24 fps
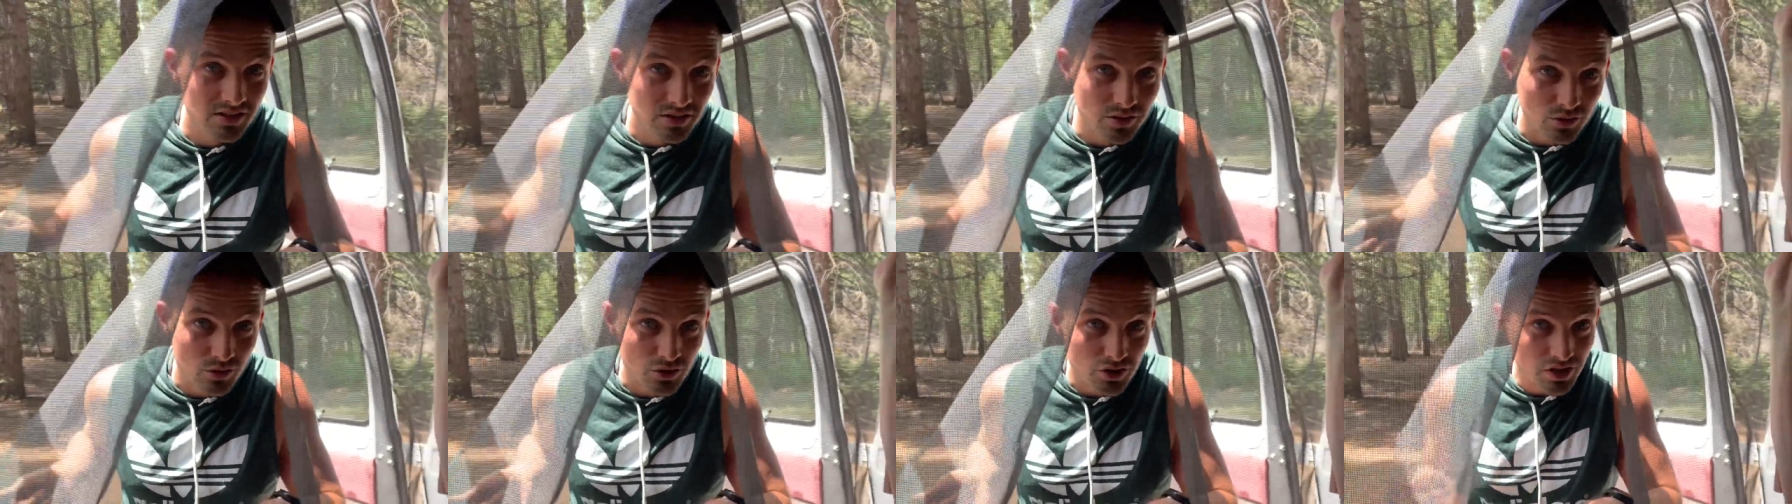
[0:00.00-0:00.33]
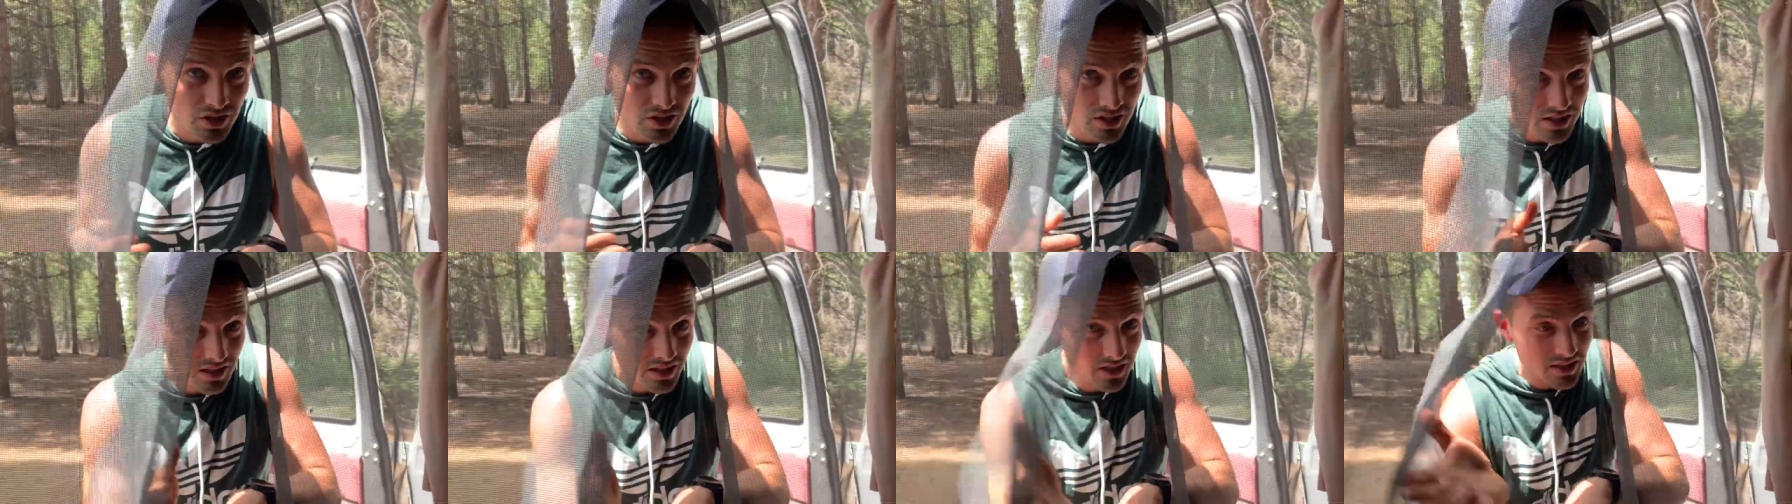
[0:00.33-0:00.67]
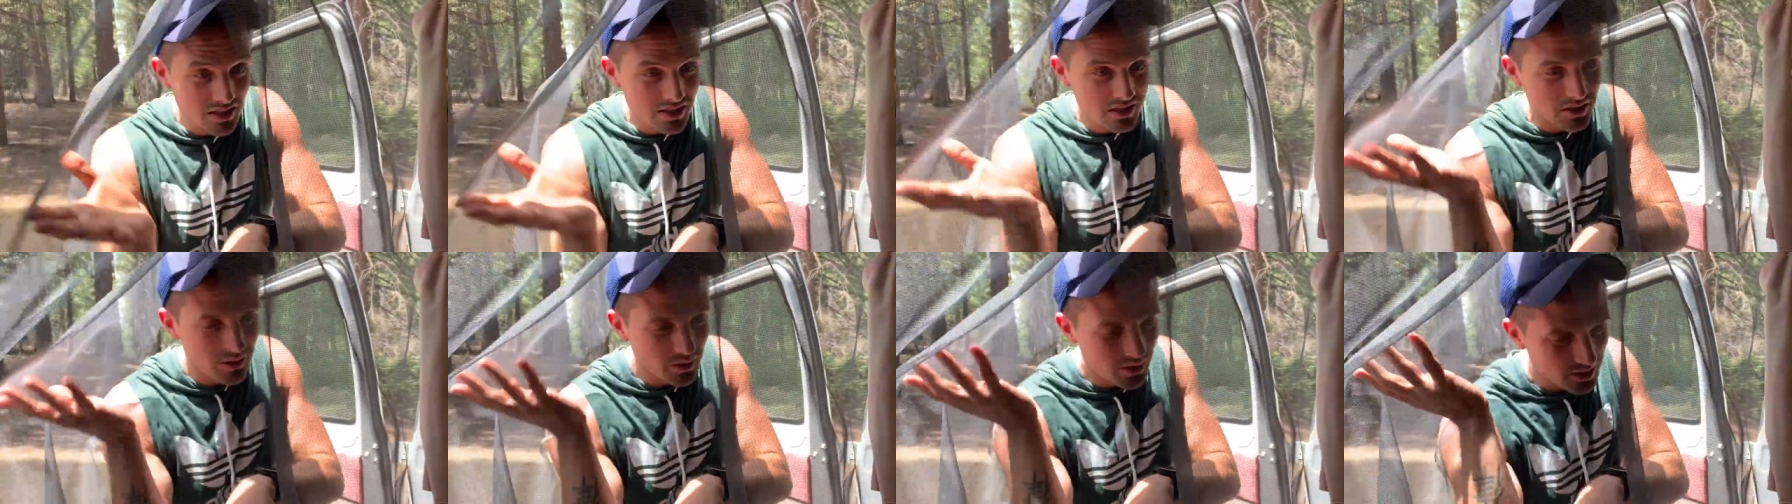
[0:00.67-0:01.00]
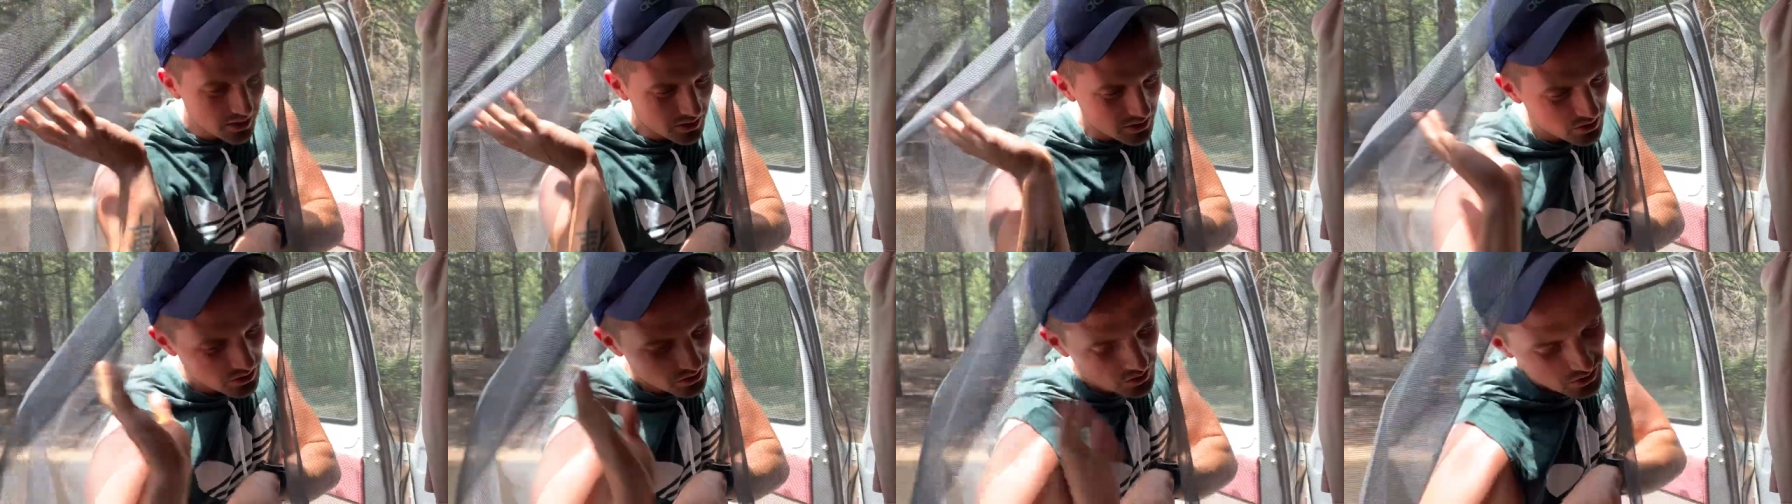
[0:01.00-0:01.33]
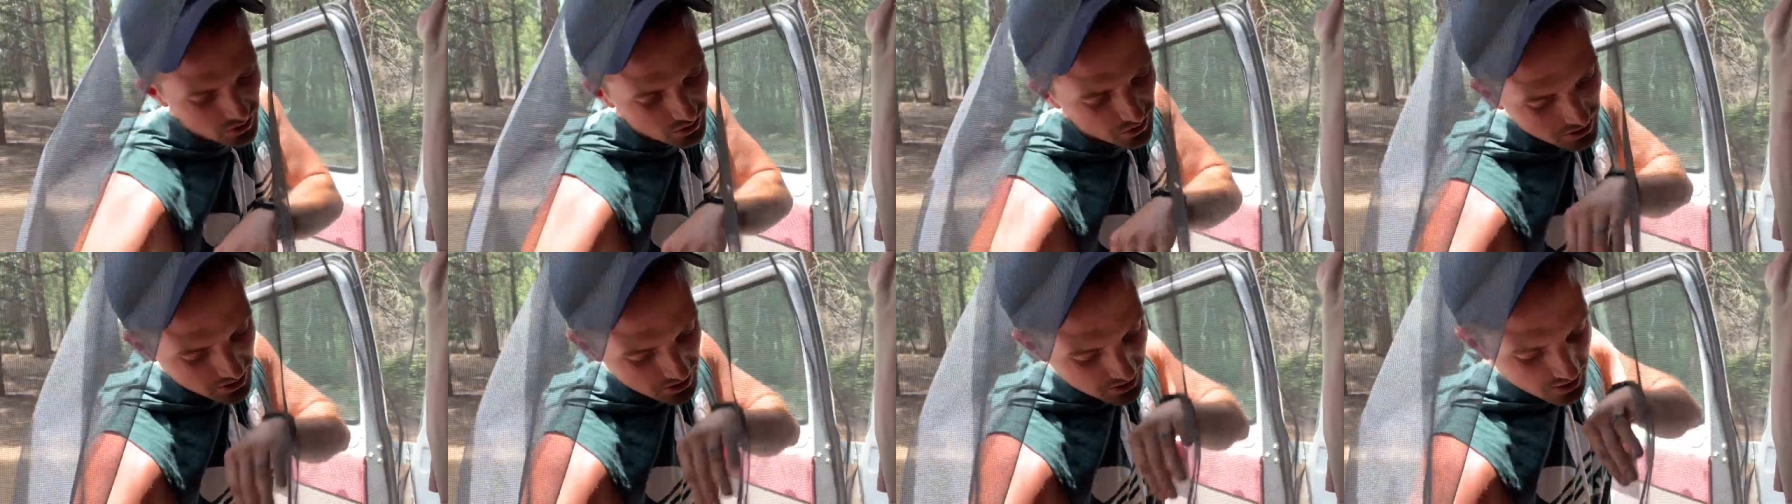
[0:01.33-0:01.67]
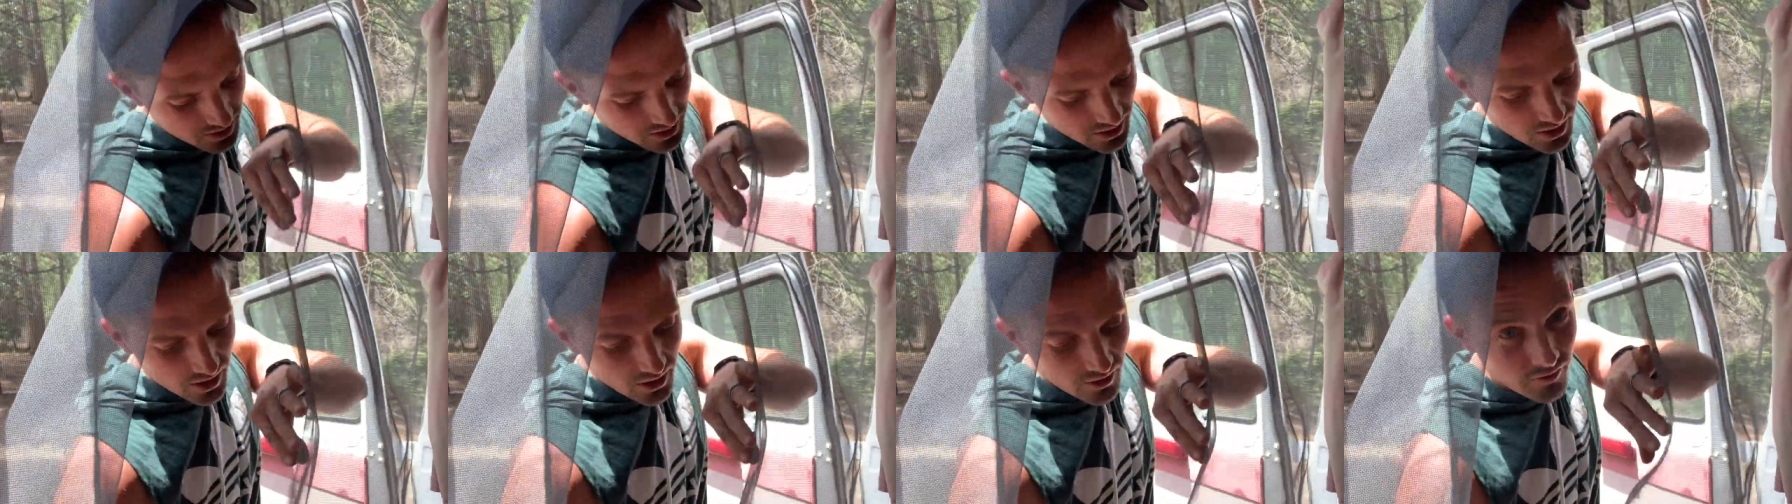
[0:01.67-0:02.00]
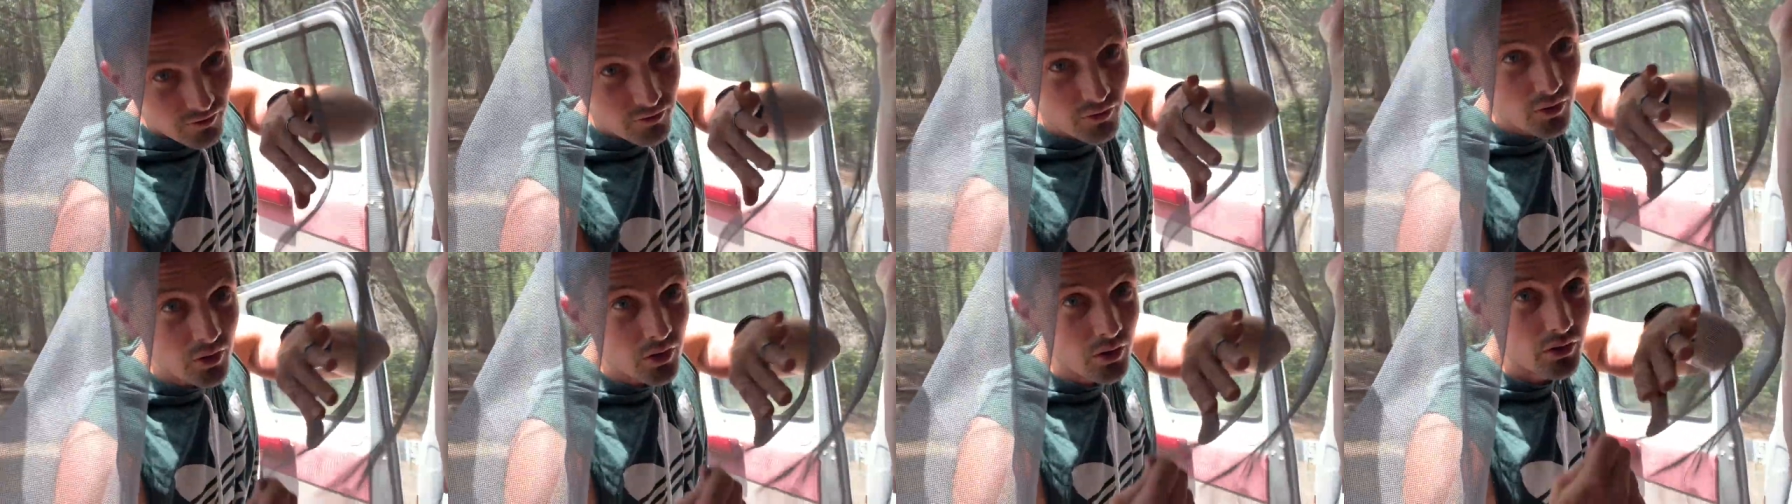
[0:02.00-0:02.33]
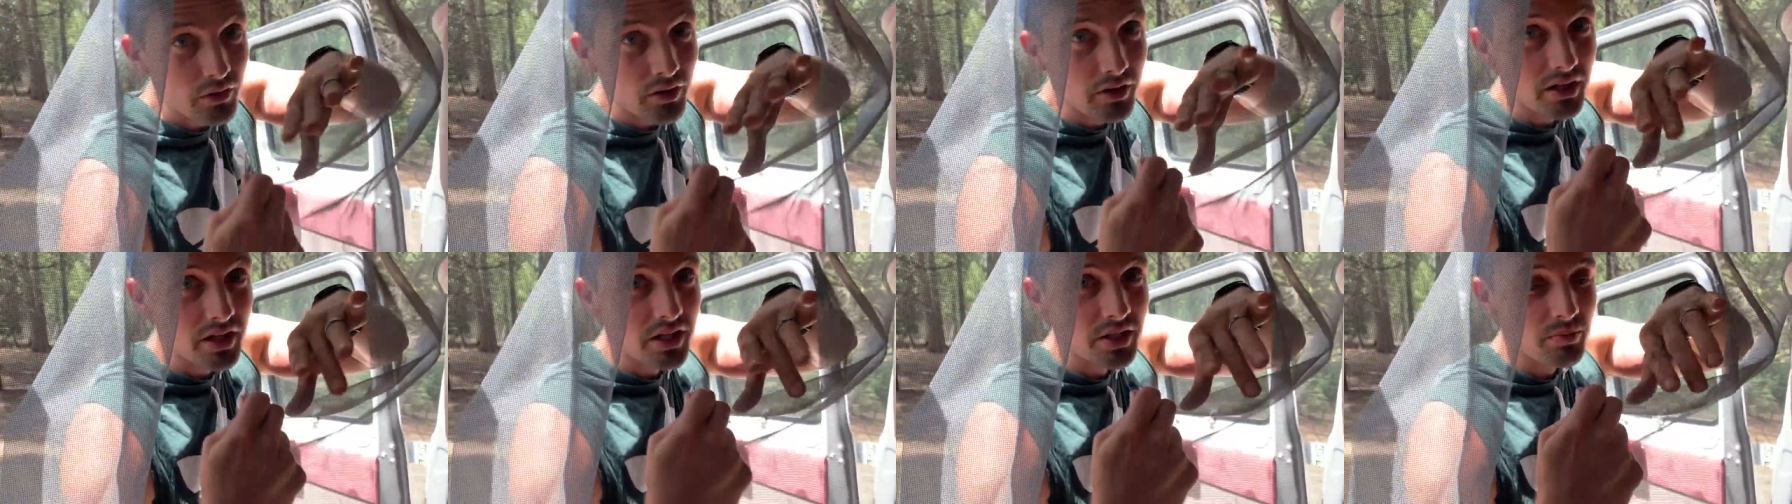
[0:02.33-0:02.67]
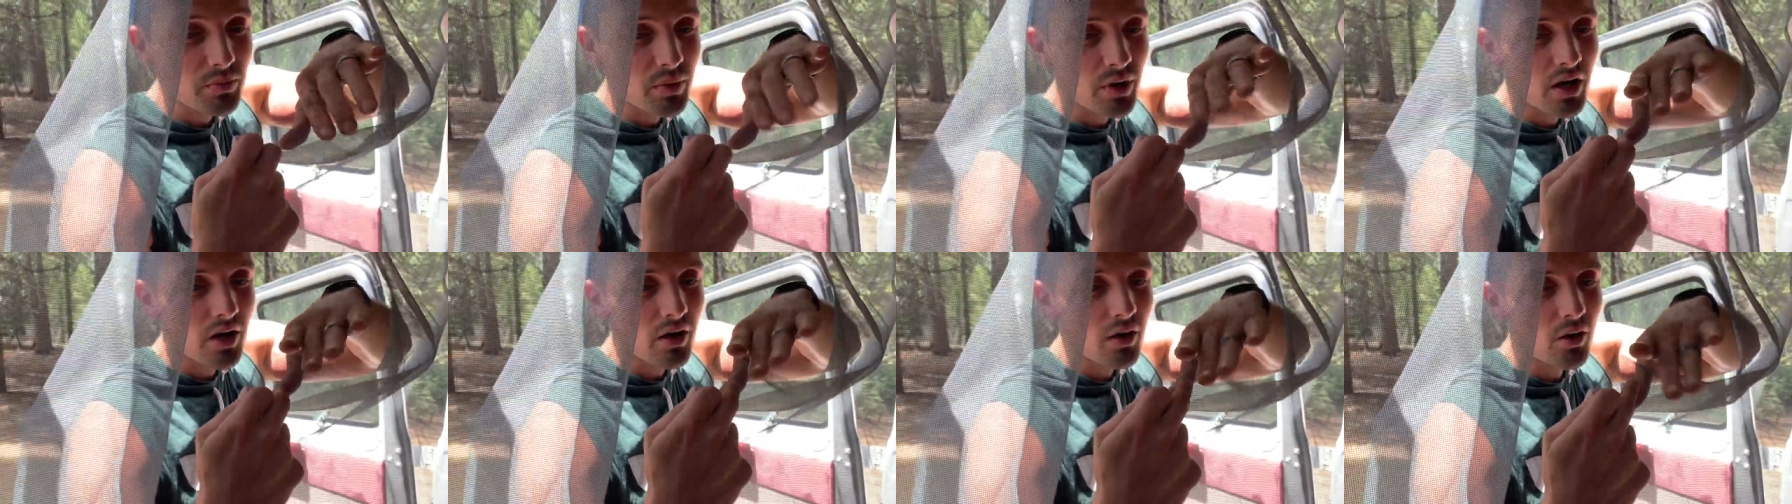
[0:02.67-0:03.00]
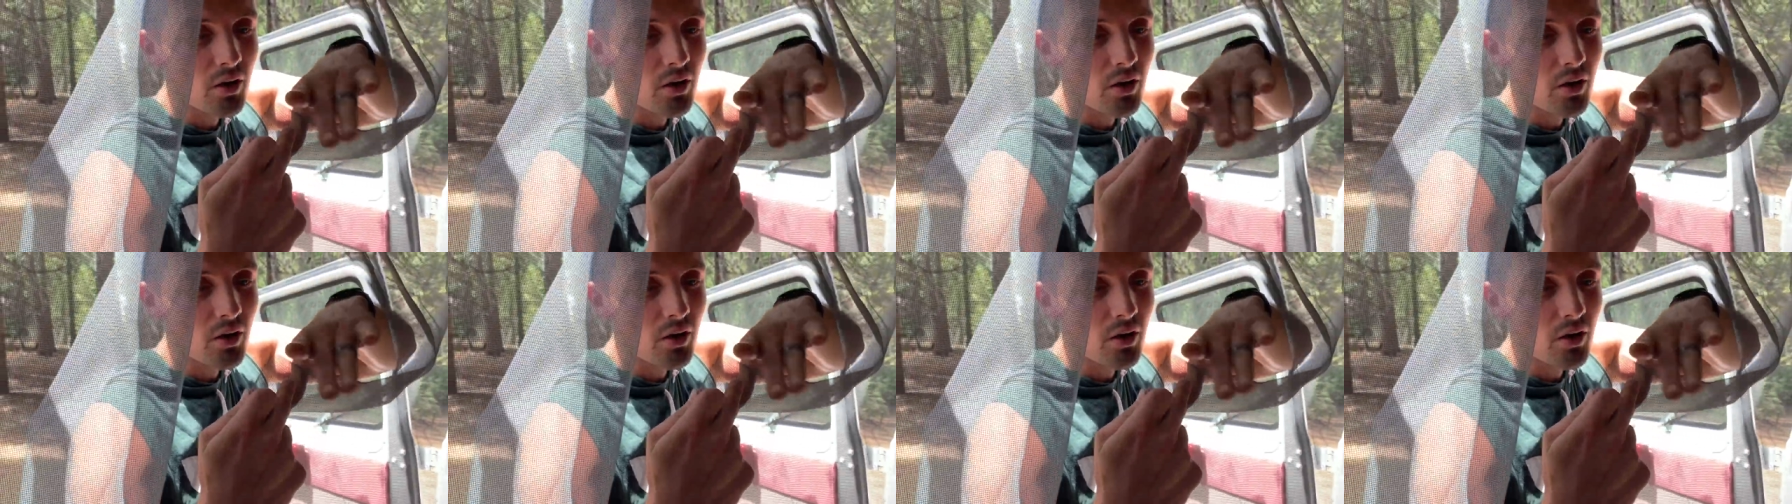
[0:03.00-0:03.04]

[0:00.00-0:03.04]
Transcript: so she is going to fold this part